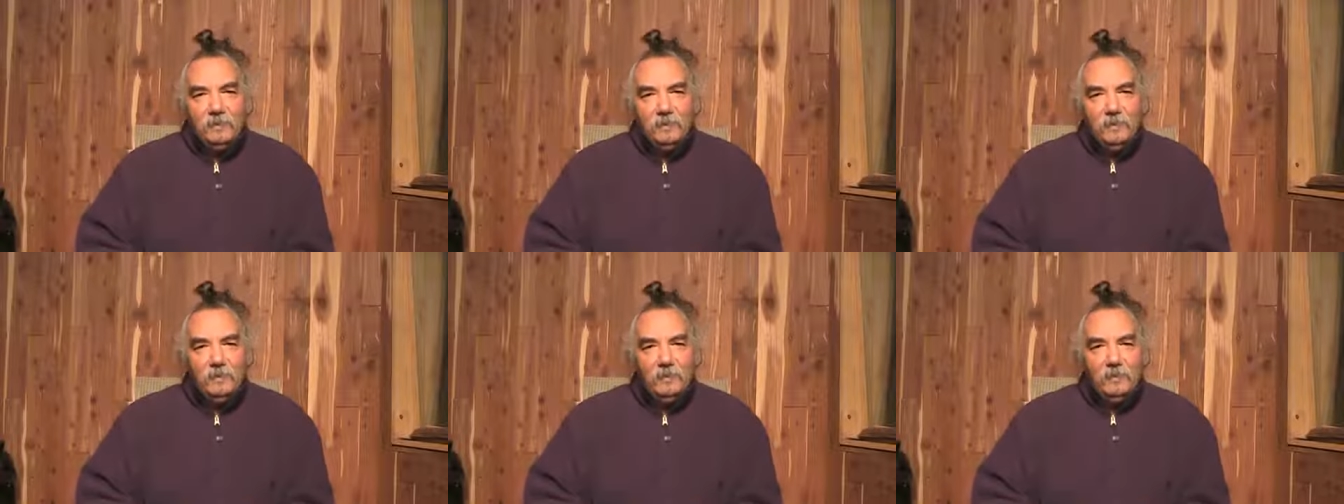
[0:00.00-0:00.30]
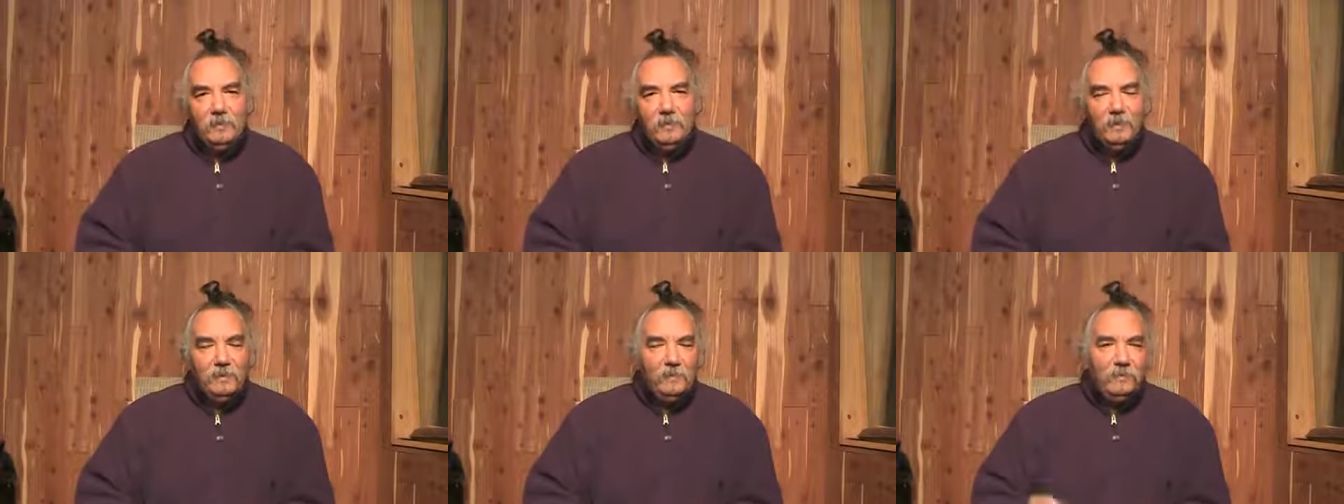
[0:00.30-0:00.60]
You got to
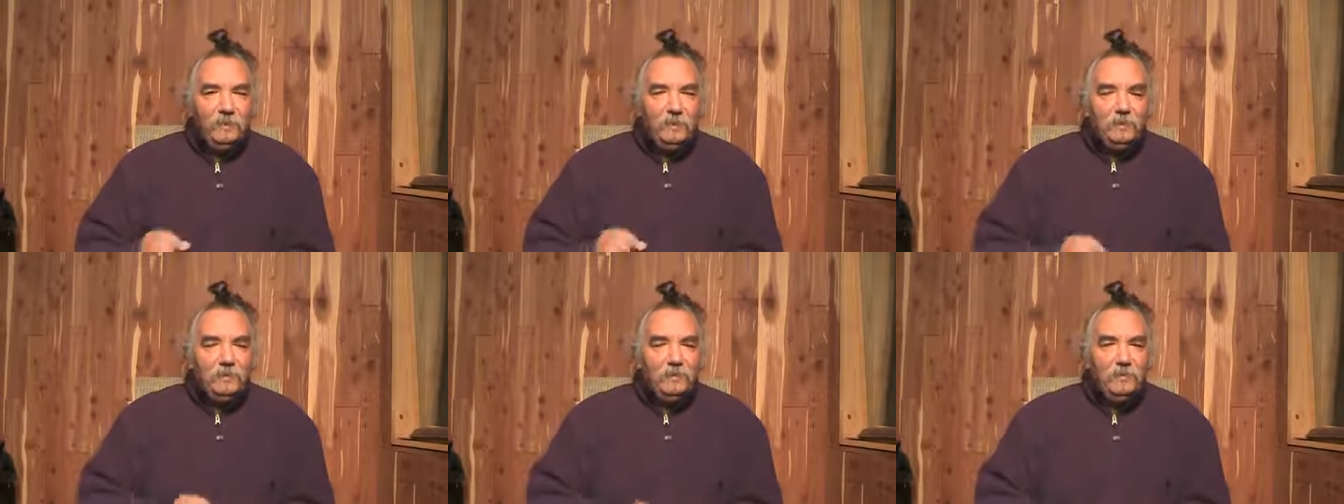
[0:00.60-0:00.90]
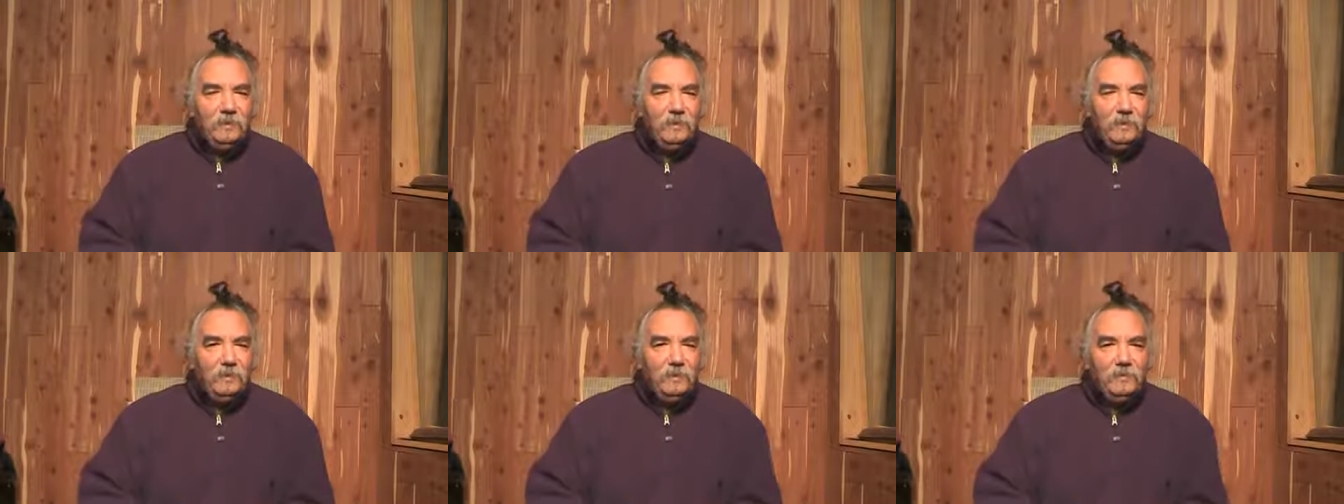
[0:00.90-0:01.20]
be at the place
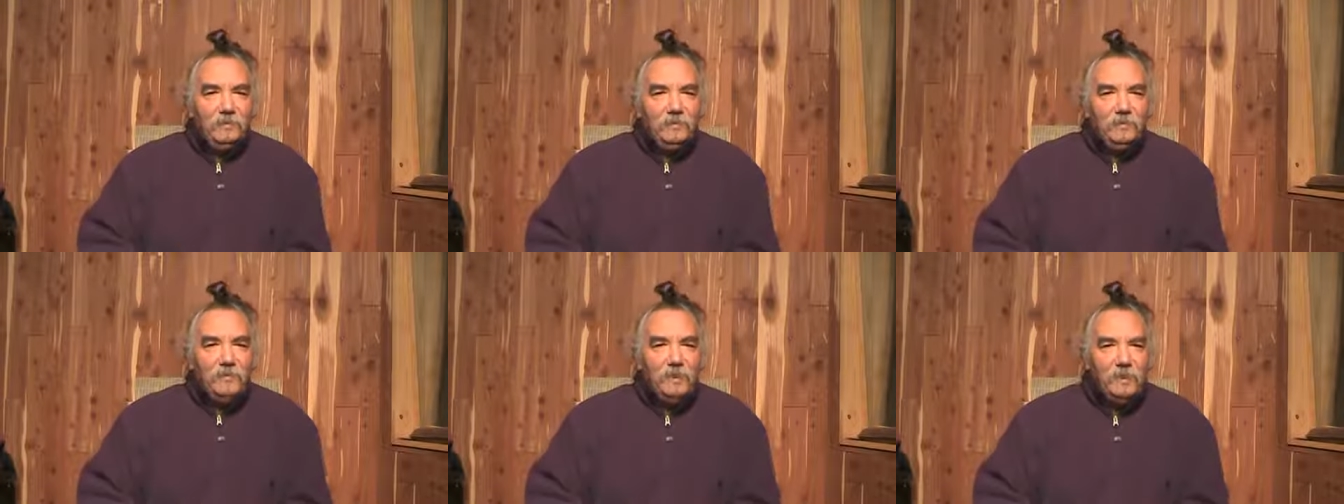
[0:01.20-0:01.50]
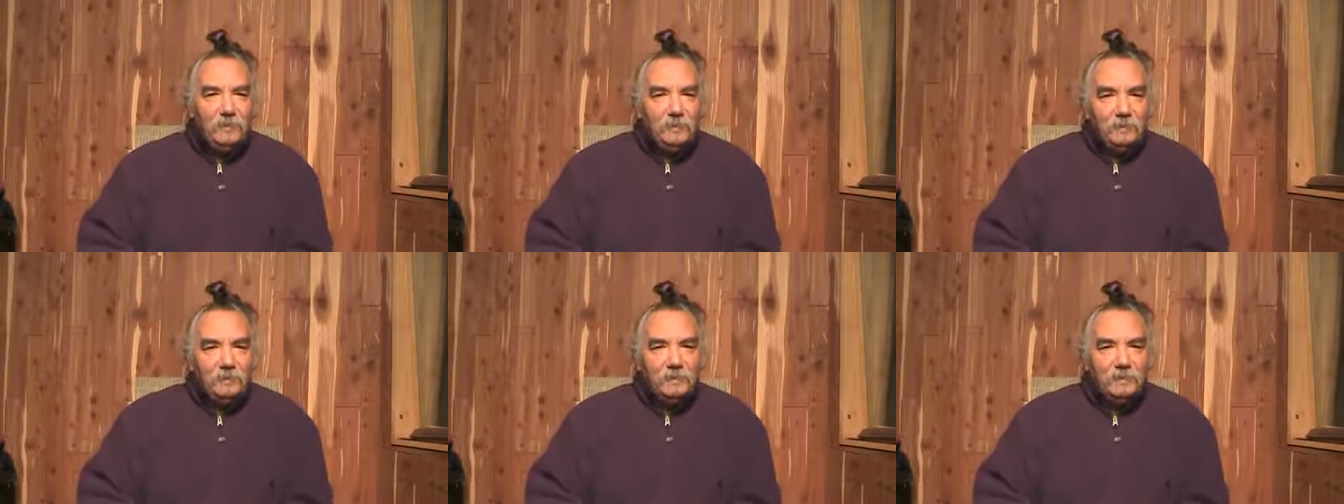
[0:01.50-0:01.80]
where there's nothing
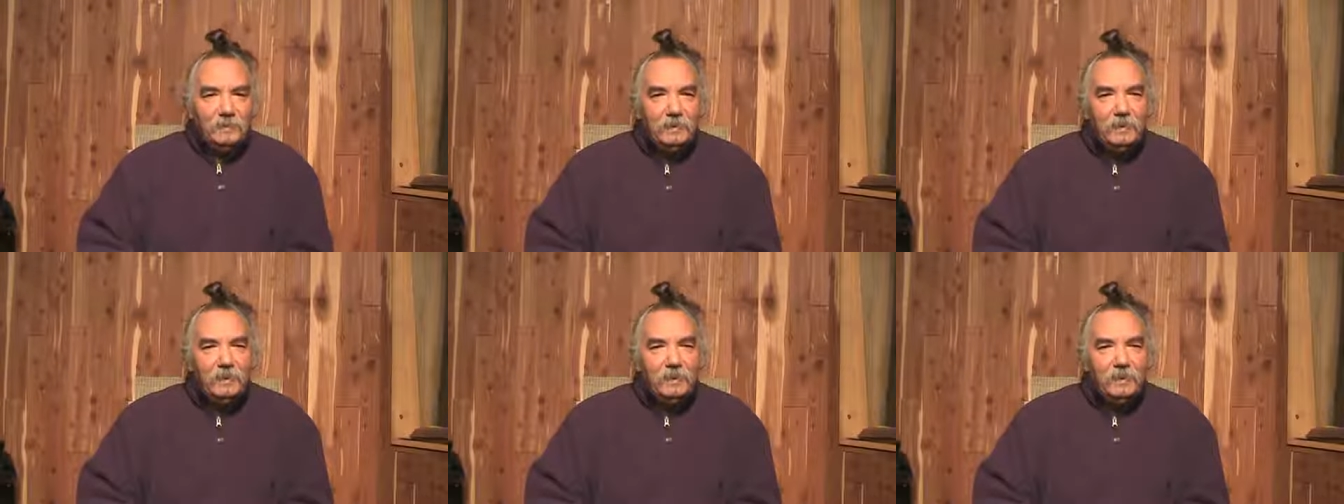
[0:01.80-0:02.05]
happening